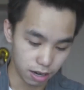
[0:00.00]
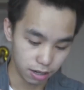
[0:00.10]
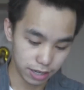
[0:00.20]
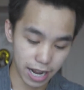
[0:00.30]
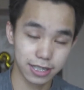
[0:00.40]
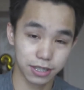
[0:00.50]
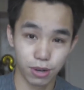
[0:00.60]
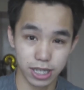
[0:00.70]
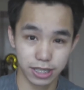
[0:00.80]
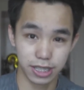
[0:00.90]
Our next
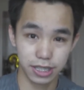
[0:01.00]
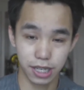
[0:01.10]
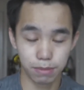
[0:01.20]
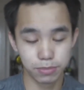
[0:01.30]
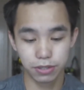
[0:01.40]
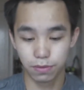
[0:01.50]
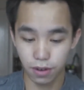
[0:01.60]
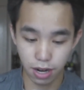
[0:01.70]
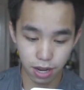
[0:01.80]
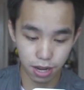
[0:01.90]
question comes
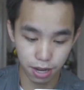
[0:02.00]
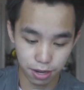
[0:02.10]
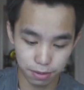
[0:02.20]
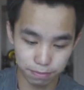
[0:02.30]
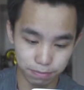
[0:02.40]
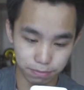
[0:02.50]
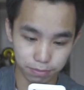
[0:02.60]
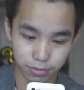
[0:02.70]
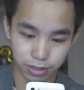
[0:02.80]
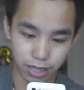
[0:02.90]

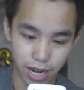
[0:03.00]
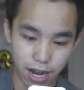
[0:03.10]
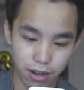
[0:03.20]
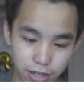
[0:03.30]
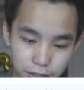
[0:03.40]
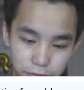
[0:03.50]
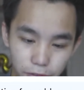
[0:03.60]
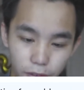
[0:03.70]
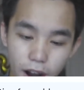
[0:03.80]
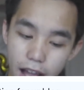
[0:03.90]
from Erica
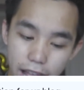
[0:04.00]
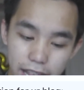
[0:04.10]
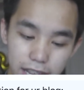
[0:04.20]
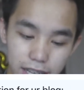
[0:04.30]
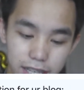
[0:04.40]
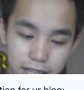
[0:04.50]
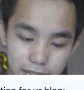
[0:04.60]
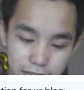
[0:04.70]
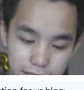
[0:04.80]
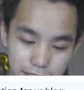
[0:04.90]
Fry.
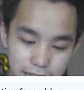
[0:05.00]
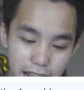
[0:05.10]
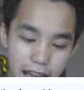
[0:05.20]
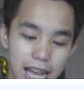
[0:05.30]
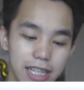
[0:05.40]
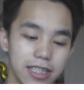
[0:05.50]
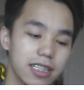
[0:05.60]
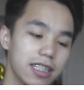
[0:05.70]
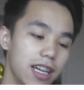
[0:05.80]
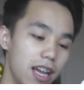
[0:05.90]
She
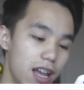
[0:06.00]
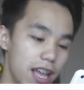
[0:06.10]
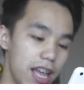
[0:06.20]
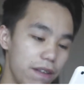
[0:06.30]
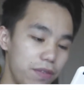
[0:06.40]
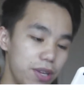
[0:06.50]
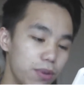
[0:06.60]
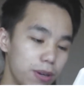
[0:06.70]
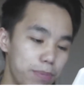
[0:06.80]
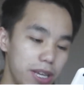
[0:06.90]
asks, if
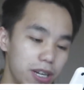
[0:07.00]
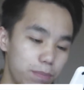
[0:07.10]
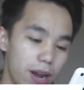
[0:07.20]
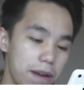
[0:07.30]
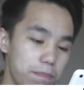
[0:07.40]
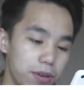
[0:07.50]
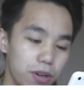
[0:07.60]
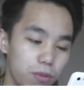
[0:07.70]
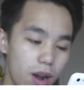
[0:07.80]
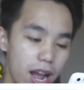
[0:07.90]
you were Peter
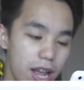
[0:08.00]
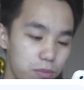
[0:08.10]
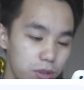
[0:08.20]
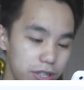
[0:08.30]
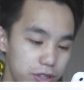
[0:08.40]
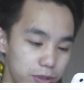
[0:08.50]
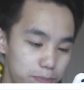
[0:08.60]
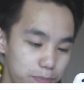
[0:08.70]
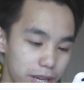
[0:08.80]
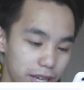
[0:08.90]
Piper, why would
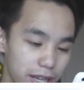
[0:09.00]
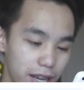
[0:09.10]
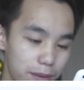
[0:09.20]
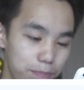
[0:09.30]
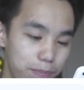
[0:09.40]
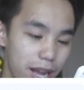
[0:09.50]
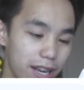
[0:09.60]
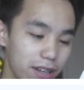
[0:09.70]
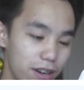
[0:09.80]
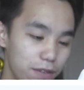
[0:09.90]
you pick a
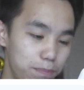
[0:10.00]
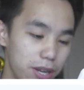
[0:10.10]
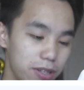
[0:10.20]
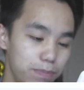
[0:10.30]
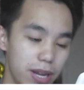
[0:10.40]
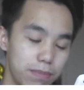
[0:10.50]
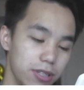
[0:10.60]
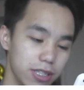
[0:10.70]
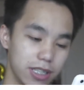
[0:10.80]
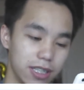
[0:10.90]
peck of pickled
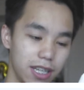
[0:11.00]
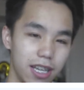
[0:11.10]
peppers?